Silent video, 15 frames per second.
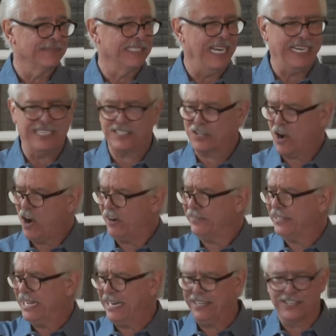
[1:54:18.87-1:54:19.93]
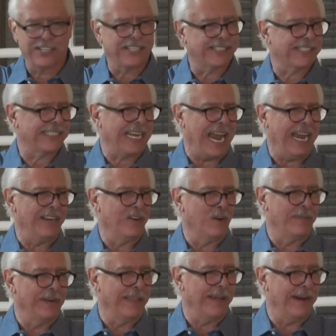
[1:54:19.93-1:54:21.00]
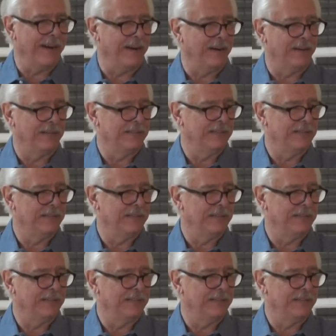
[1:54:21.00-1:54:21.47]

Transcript: He says, Go over there and stand over there.